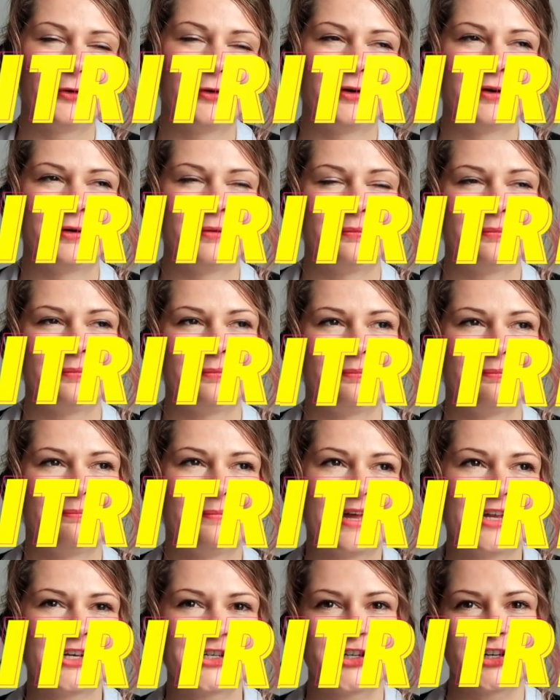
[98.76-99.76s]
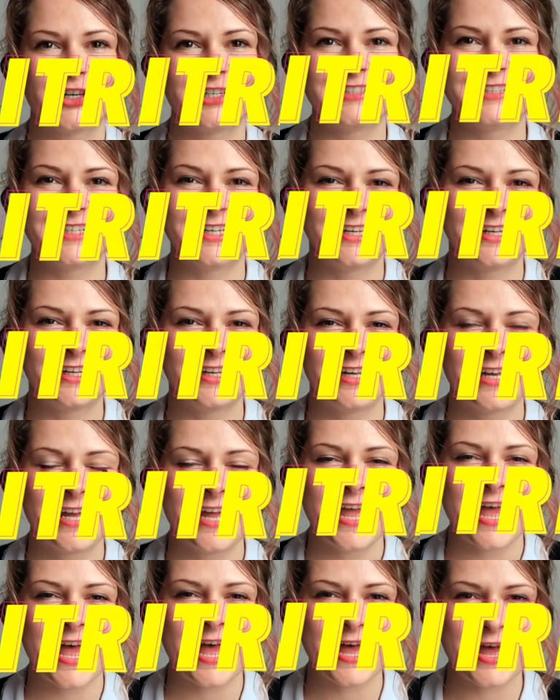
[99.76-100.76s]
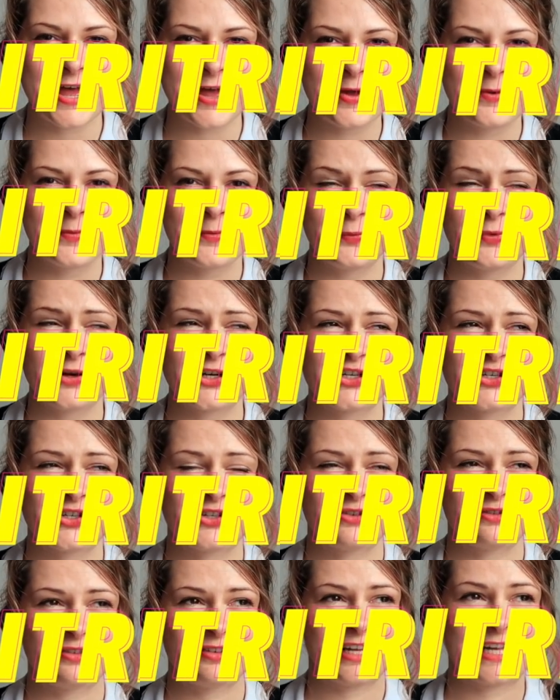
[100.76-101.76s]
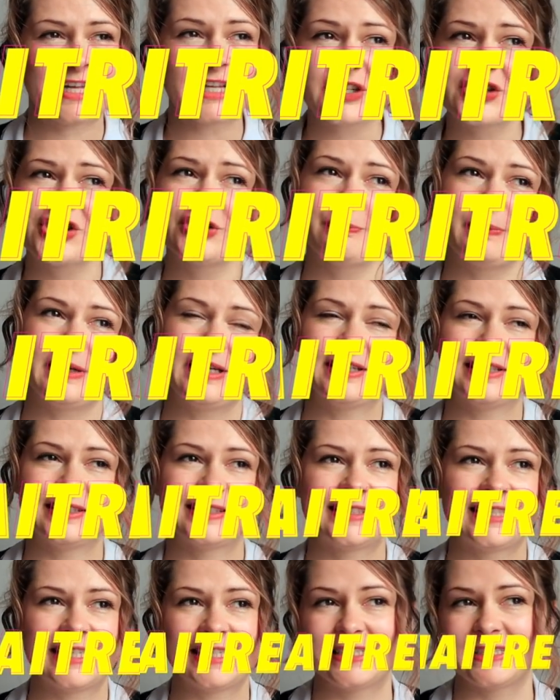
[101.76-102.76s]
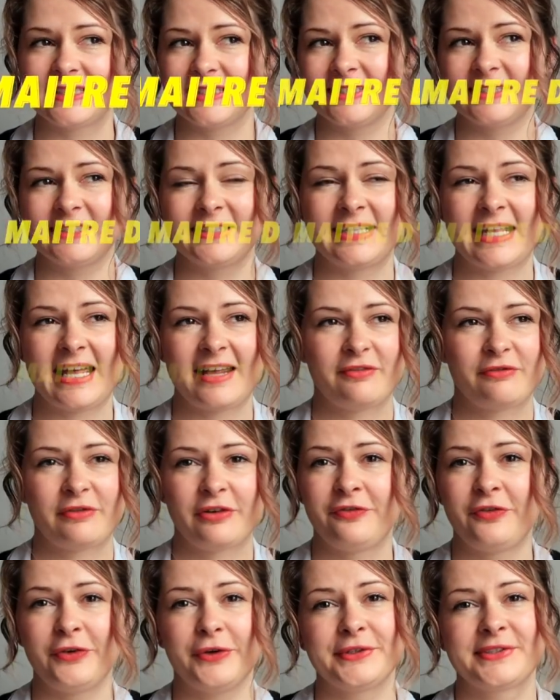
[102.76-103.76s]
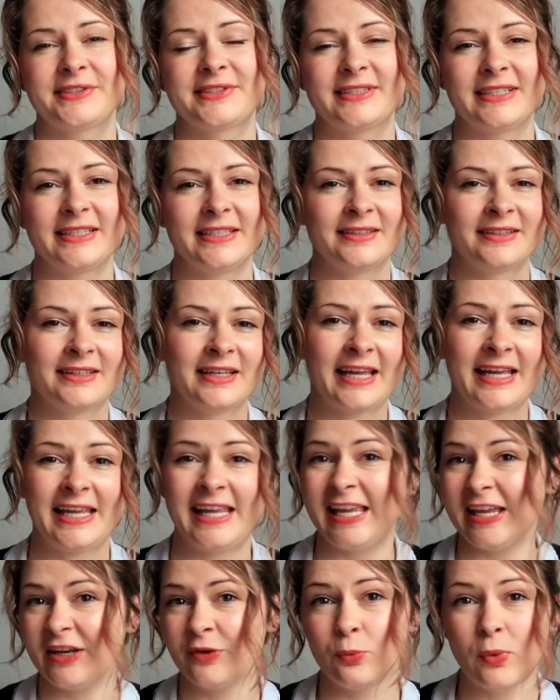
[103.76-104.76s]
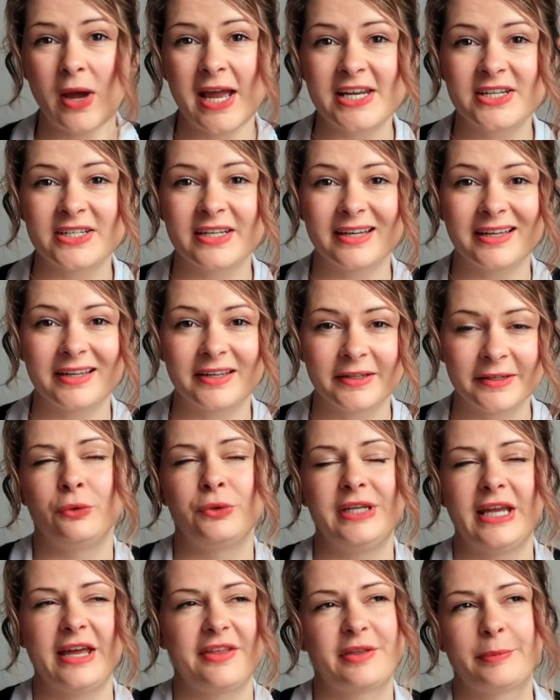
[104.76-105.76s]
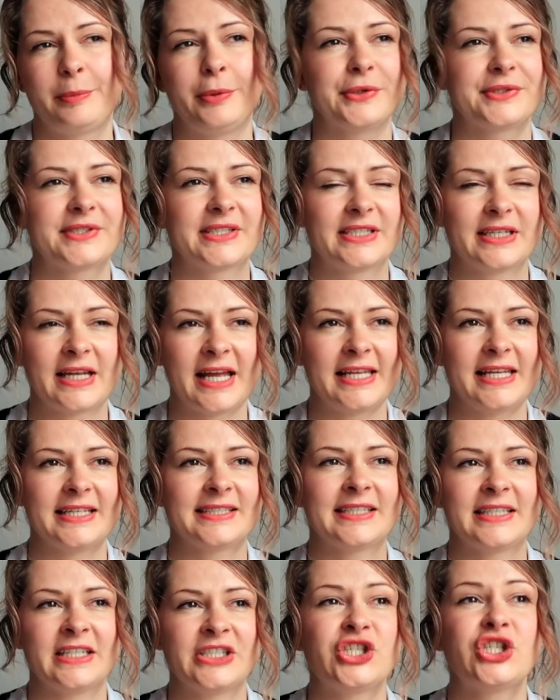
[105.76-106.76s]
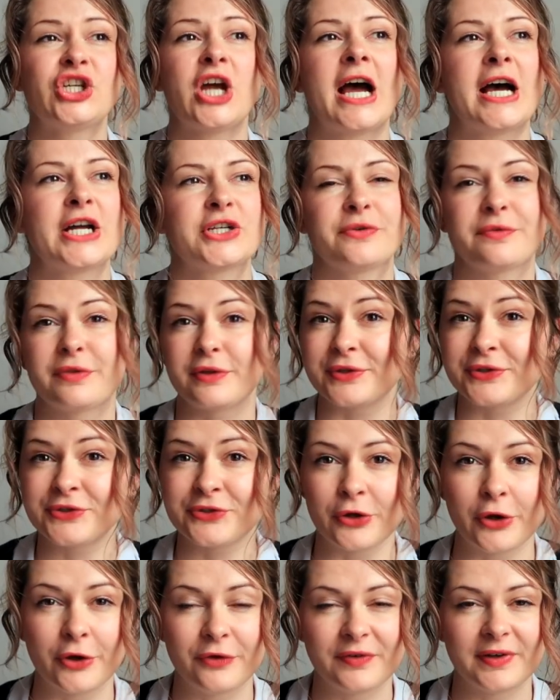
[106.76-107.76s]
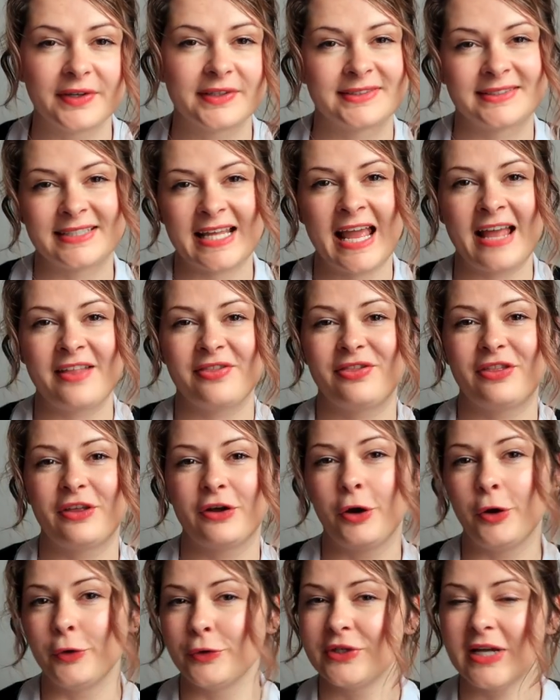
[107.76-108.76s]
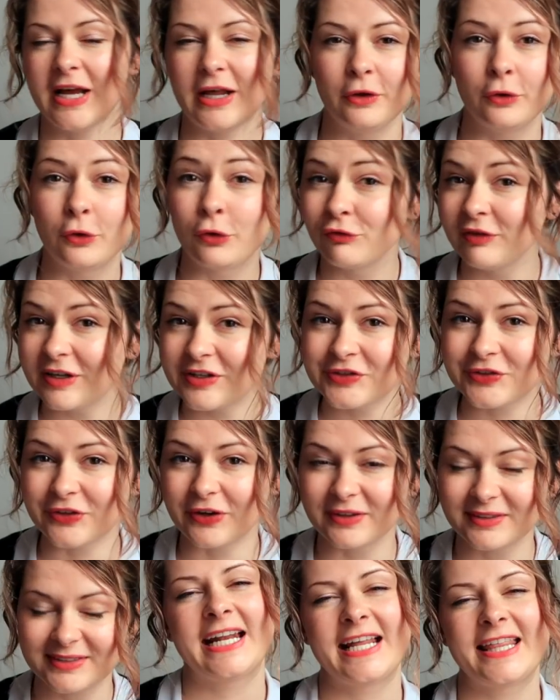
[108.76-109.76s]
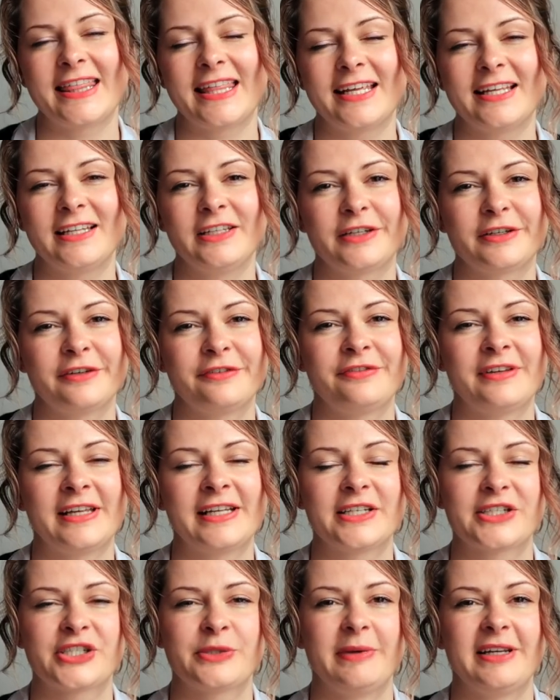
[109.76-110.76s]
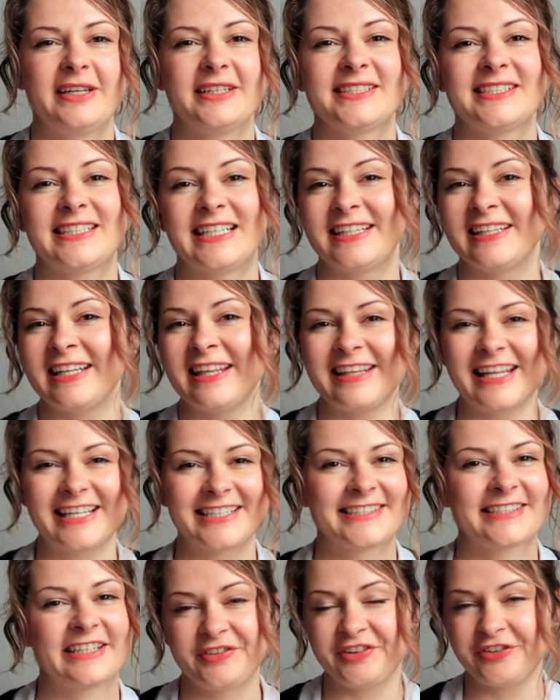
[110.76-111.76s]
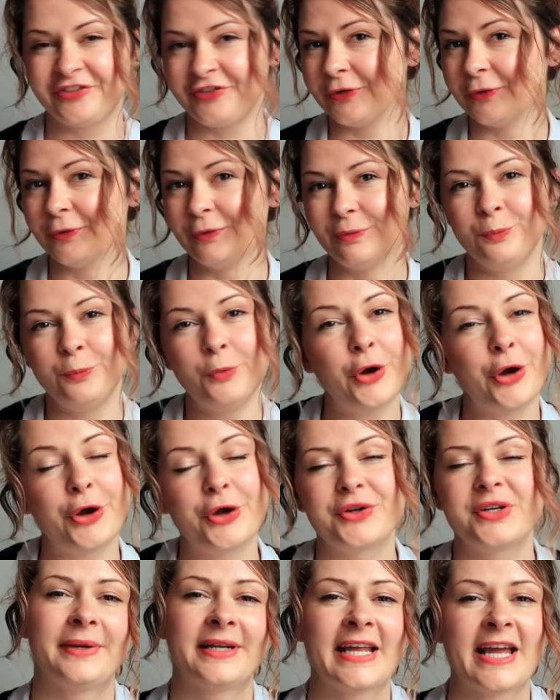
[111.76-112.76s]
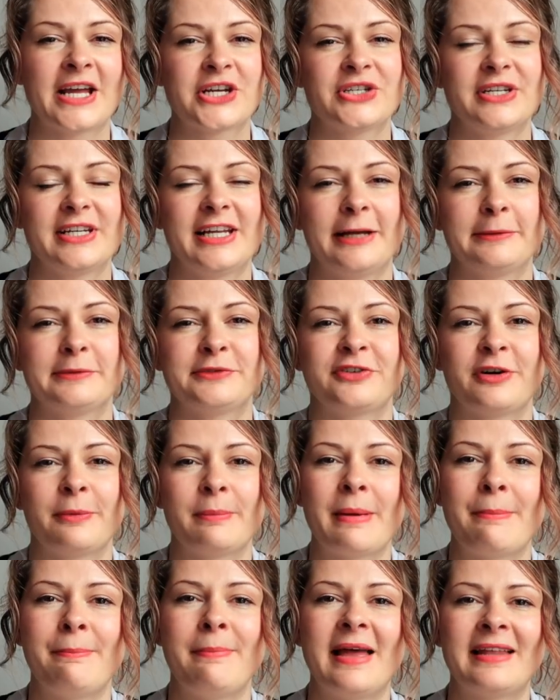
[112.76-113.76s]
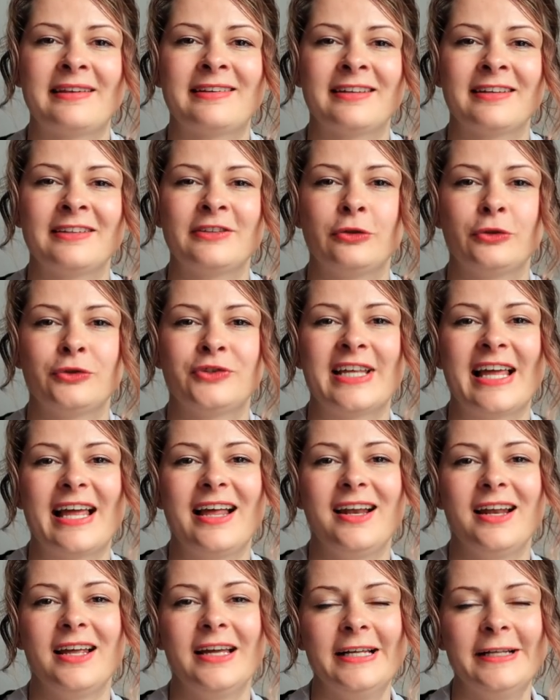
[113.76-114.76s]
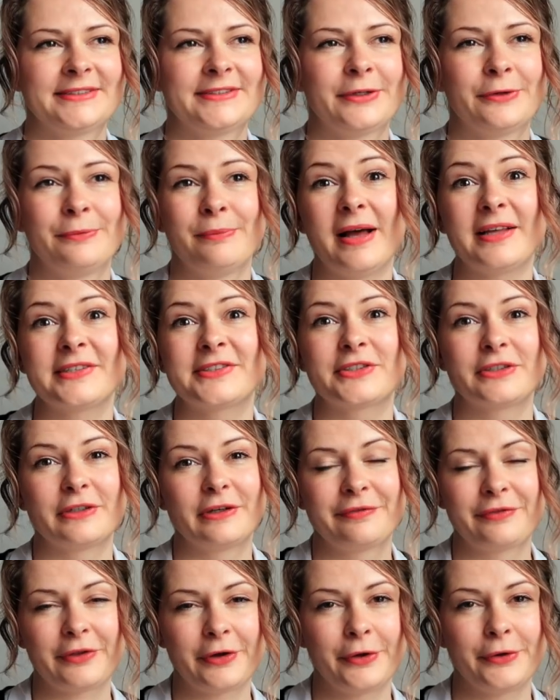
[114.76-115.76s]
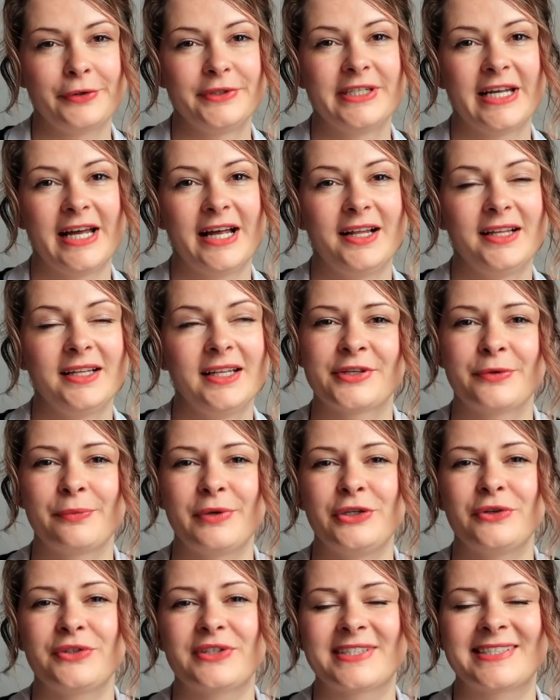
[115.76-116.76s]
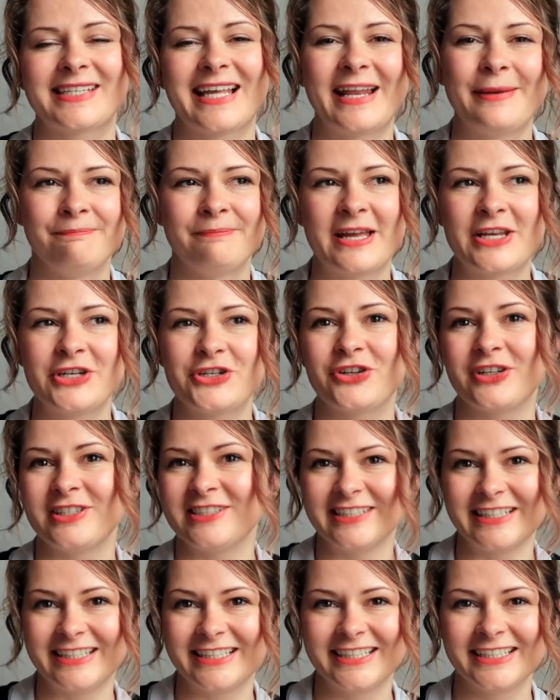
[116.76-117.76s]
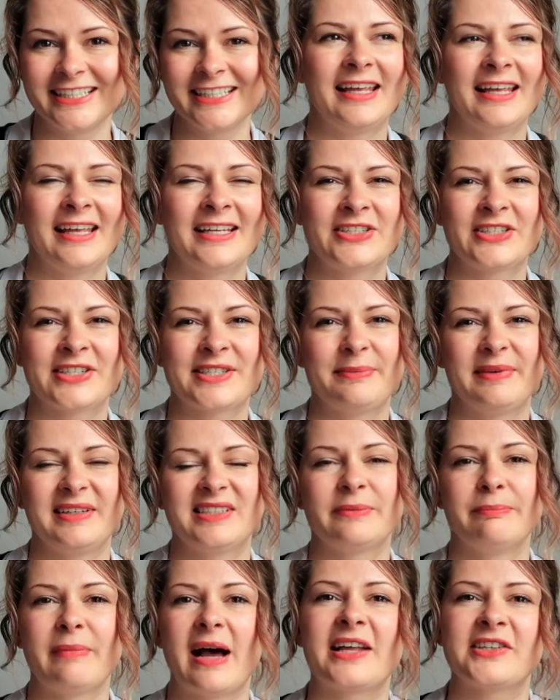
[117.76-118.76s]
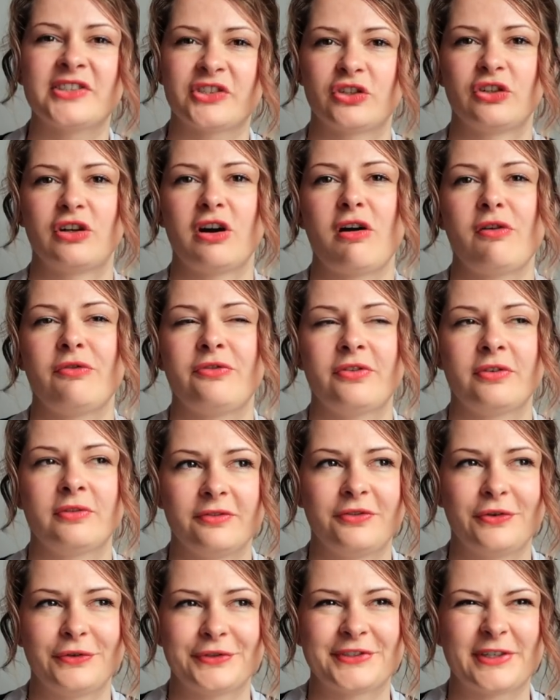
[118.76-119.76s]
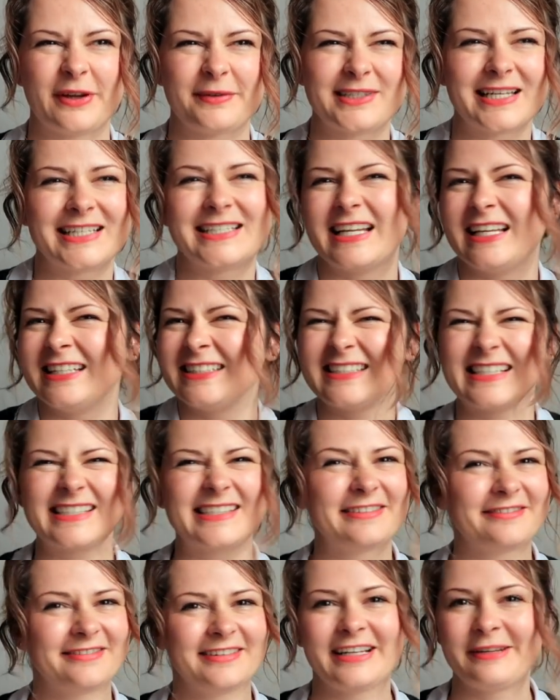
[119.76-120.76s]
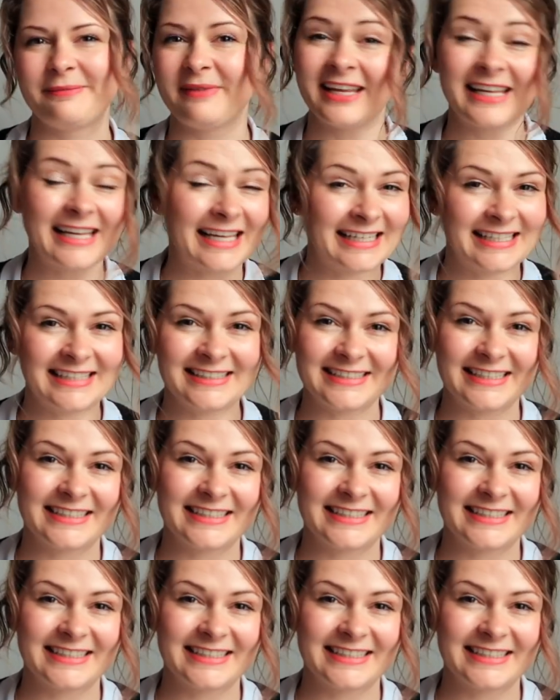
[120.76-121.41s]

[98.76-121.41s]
or maitre d', which English speakers think that refers to a head waiter or, yeah, the person, I guess, in charge of the service at the hotel or restaurant. And I think a lot of English speakers think that that's the full word, but it actually comes from maître d'hôtel, so master of the hotel. So when you're just saying maitre d', it just means master of, full stop. So it doesn't really make any